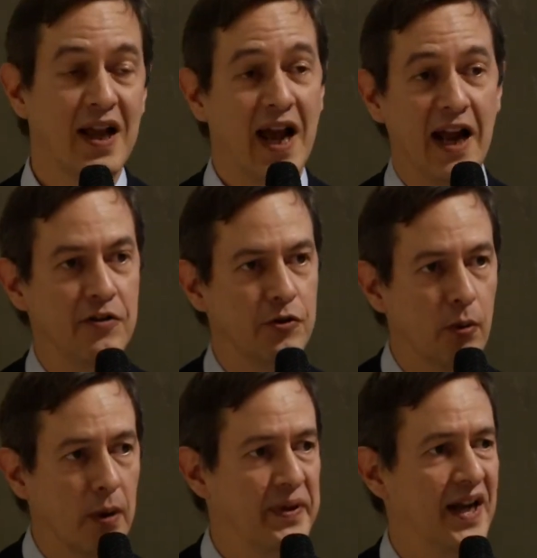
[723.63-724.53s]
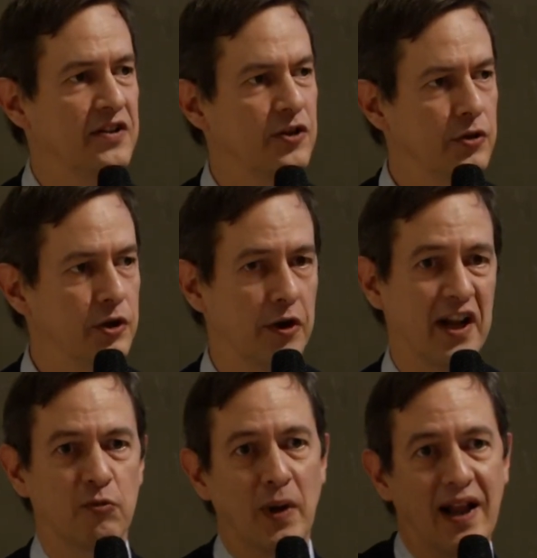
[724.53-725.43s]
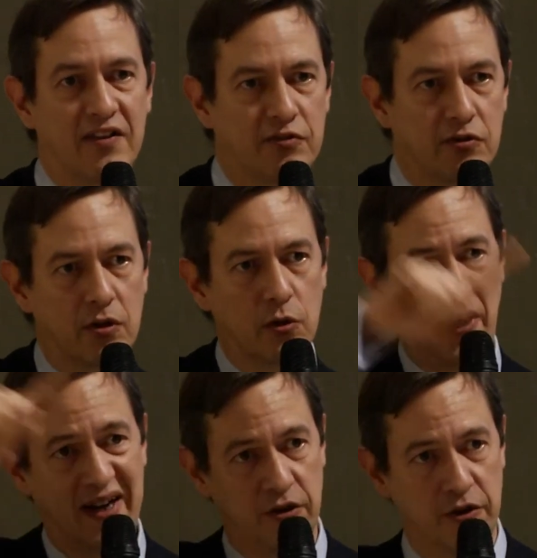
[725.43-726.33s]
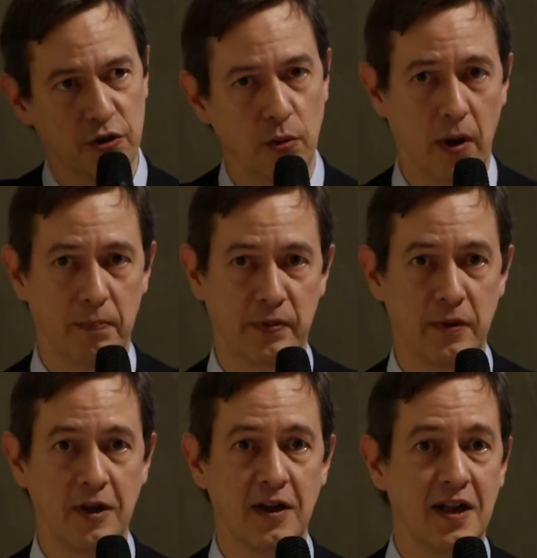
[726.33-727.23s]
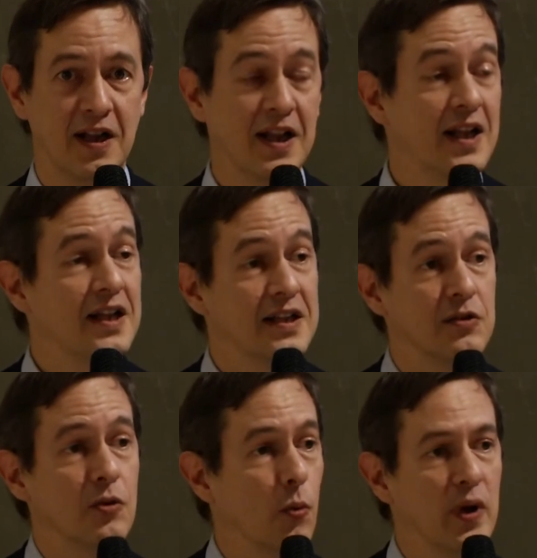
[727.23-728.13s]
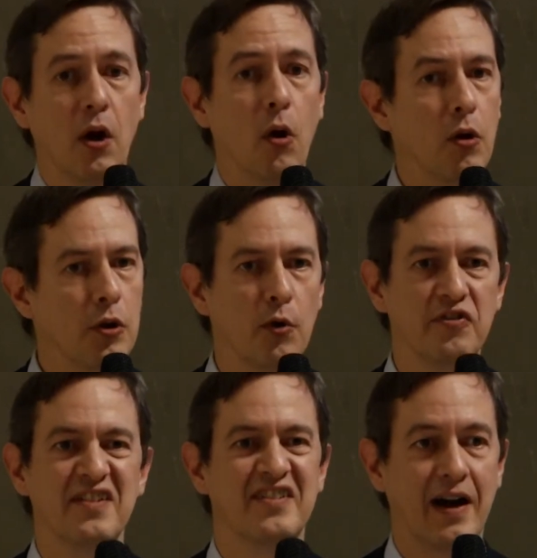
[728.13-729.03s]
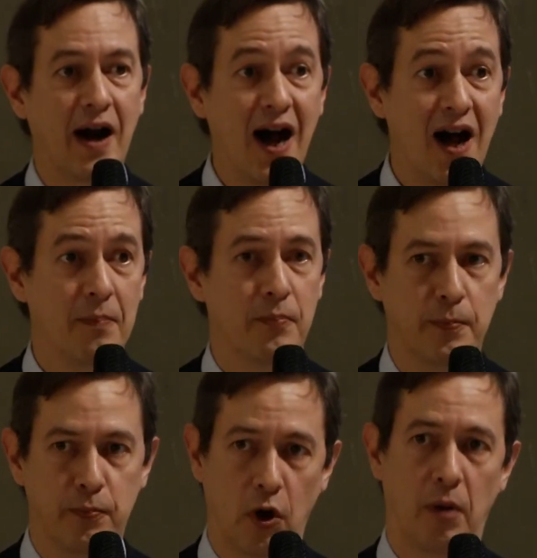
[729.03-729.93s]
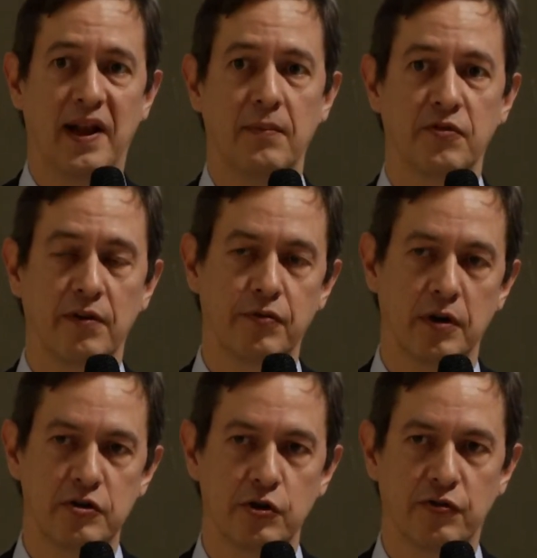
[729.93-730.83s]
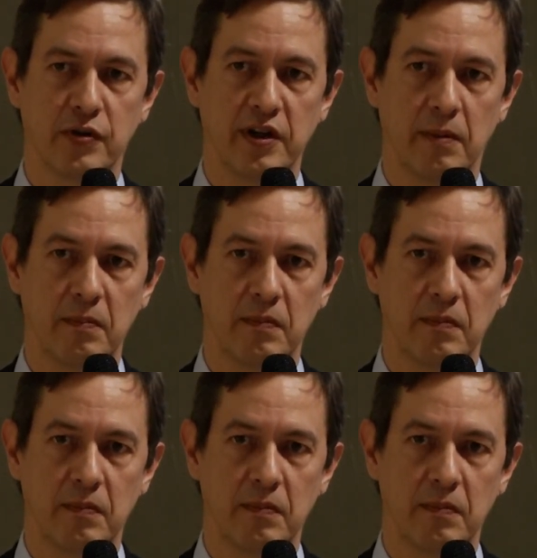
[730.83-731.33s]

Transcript: And European Union, as well as Greater Europe, we all know that there are problems of religious freedom.